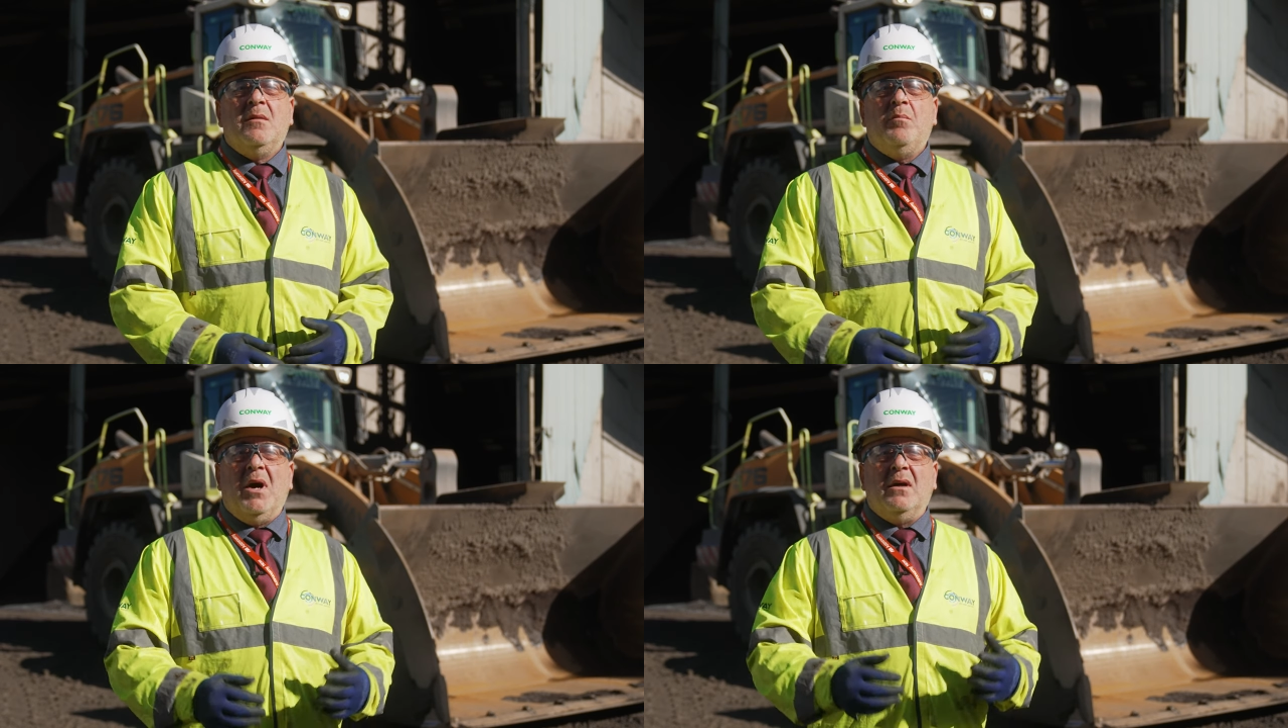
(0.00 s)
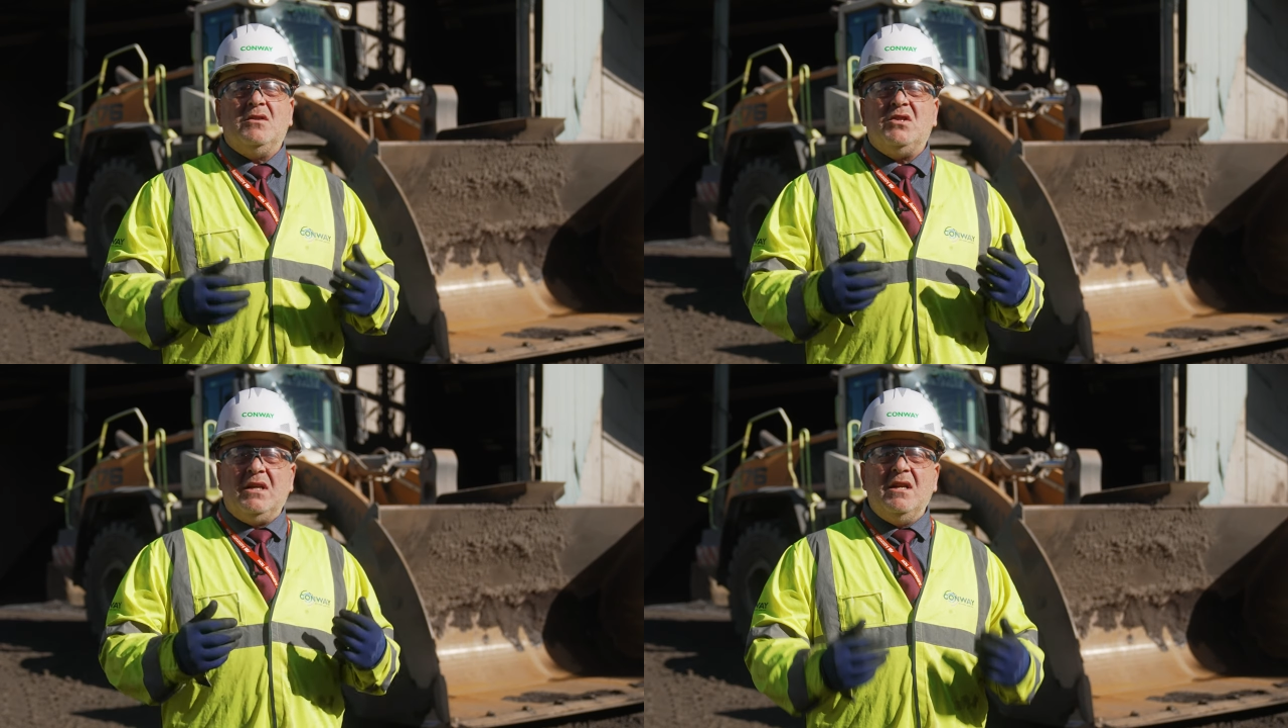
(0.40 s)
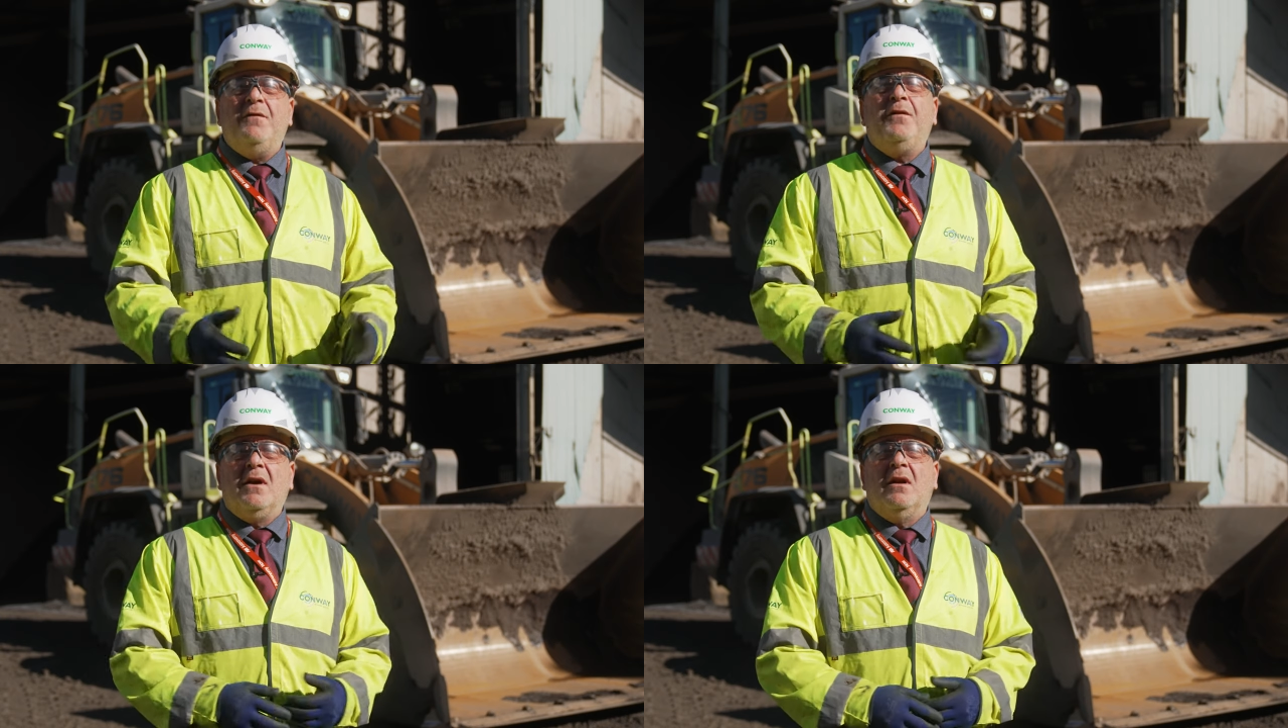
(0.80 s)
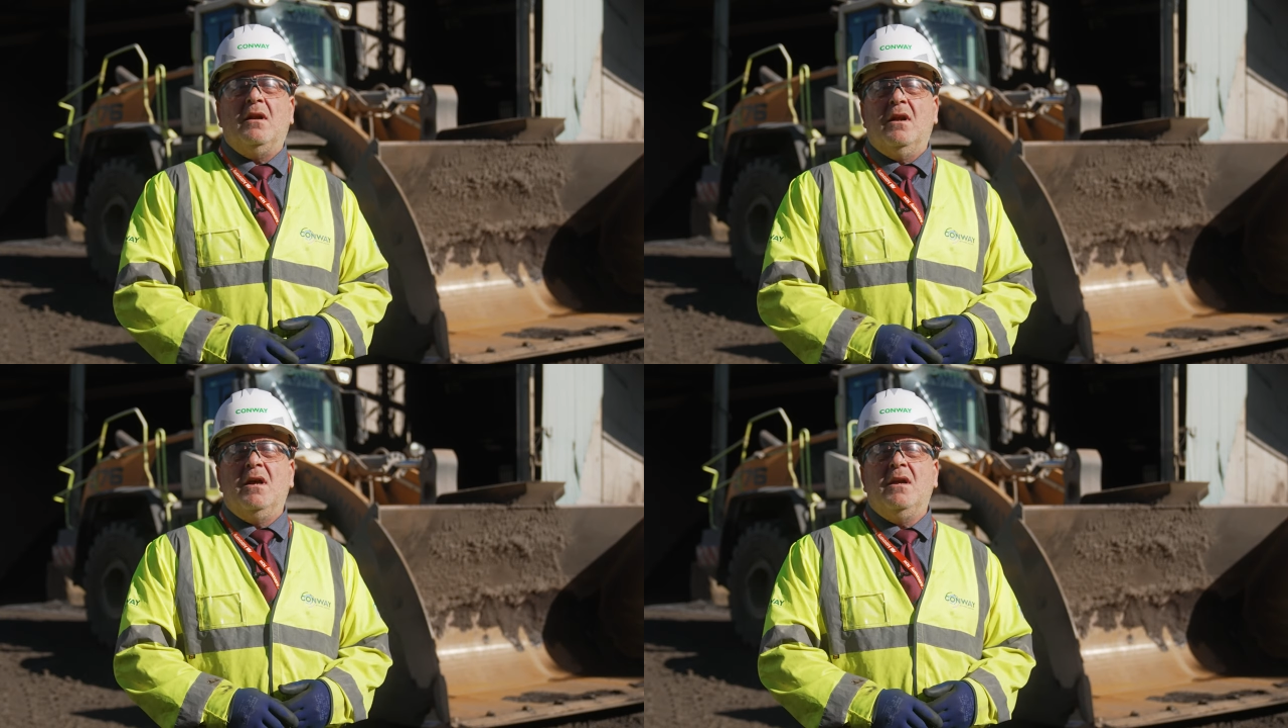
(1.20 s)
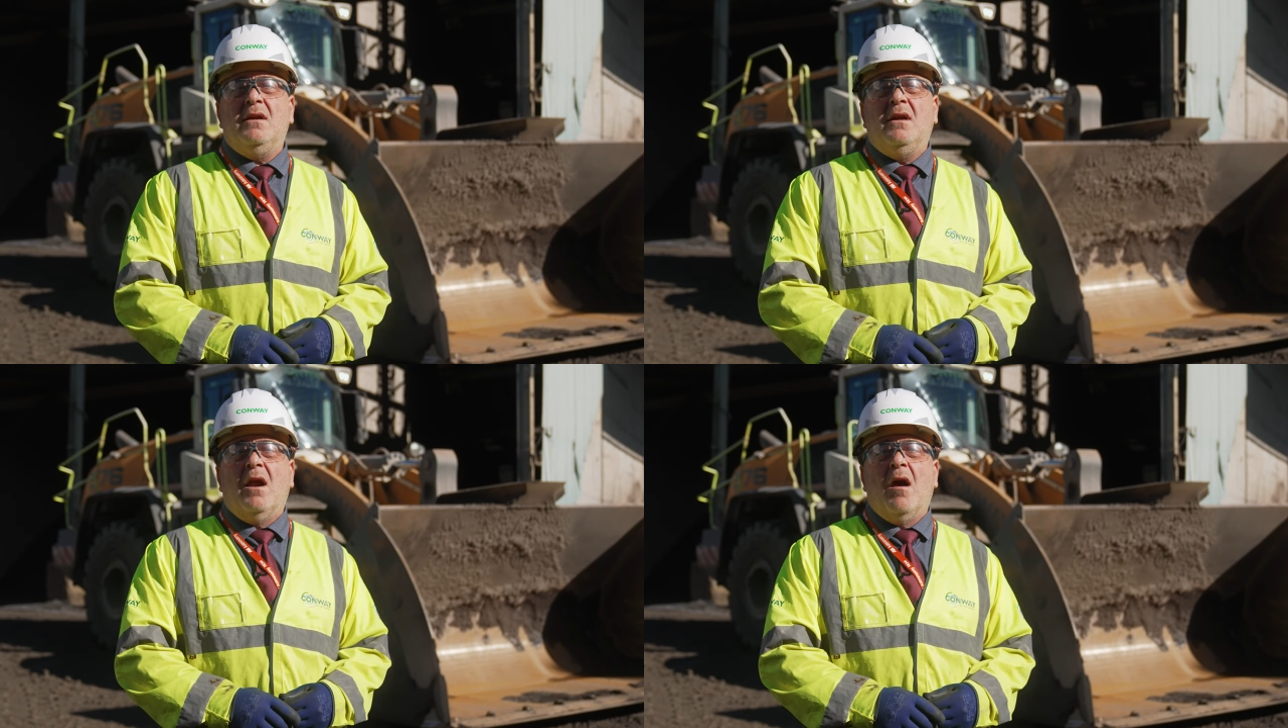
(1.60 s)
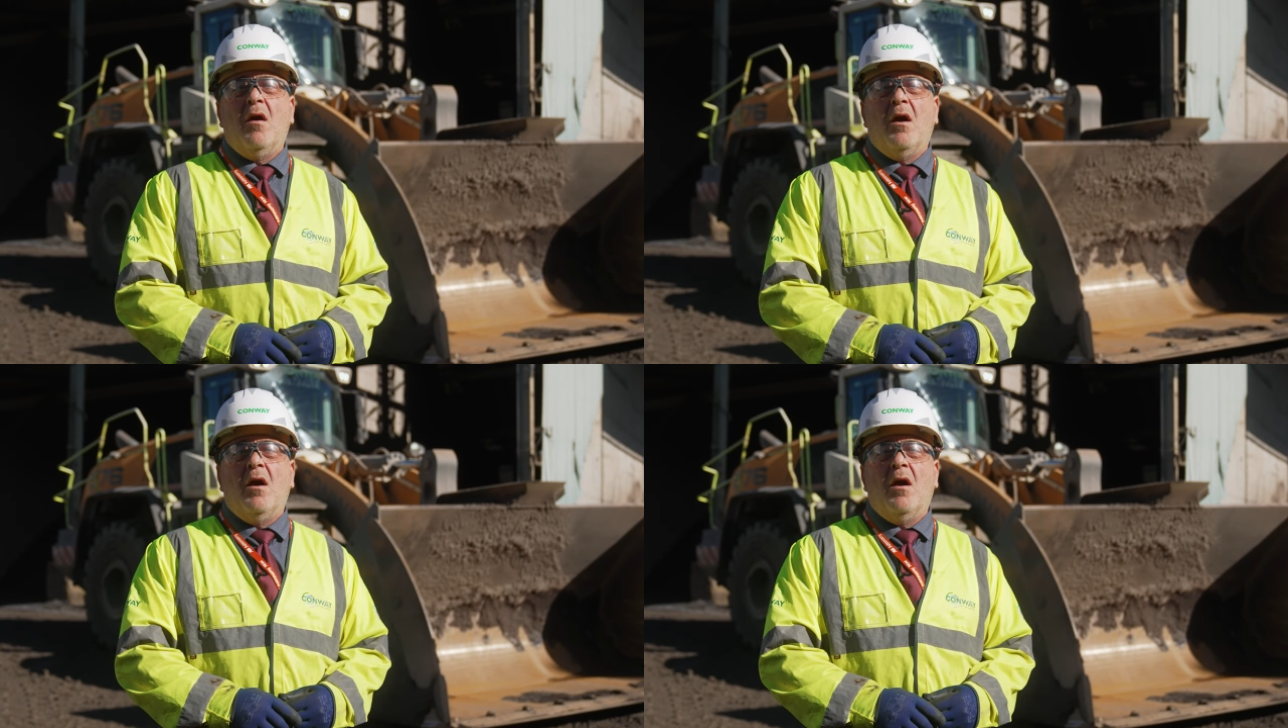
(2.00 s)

But significantly, you know,